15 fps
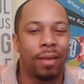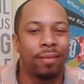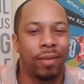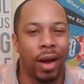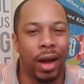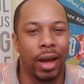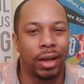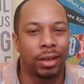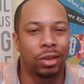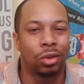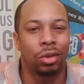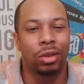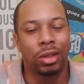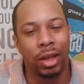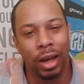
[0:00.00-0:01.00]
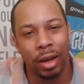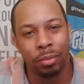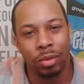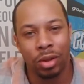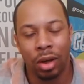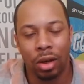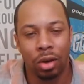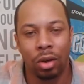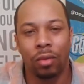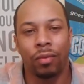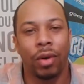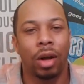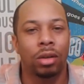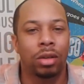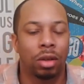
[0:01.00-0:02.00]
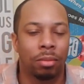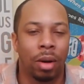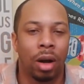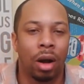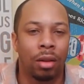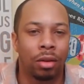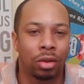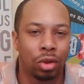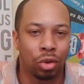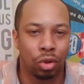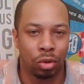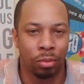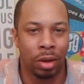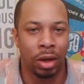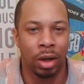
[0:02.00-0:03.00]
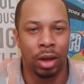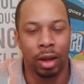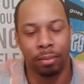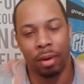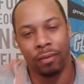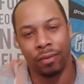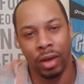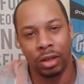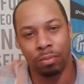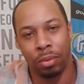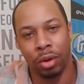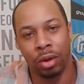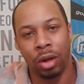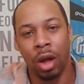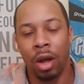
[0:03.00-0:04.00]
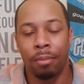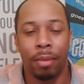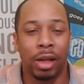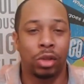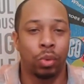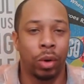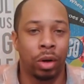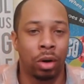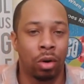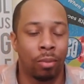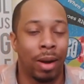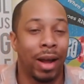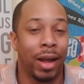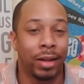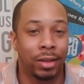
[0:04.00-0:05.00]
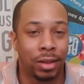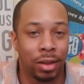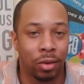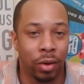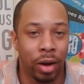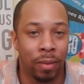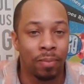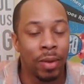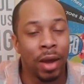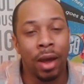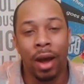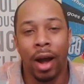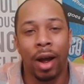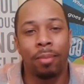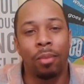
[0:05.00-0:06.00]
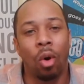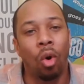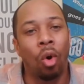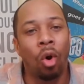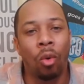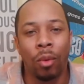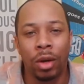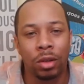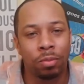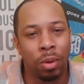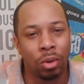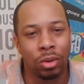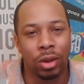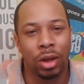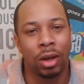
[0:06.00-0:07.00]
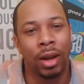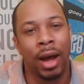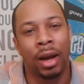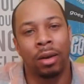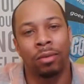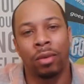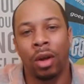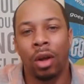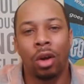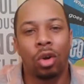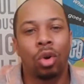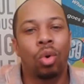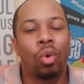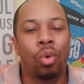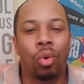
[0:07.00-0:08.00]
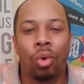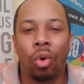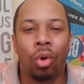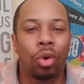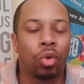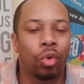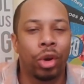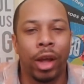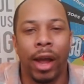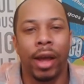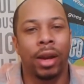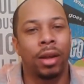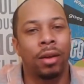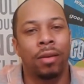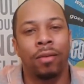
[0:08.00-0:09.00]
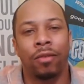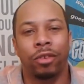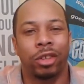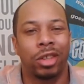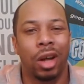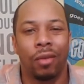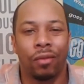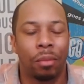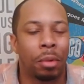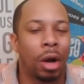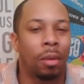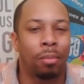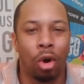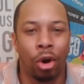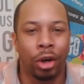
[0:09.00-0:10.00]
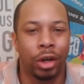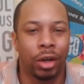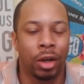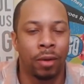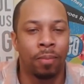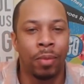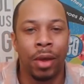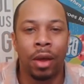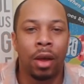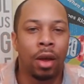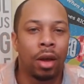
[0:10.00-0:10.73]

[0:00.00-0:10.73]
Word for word: advice or tips, you can follow some of my other social media like my Facebook, my Twitter, or my Instagram. I'm always posting a lot of cool, creative stuff about marketing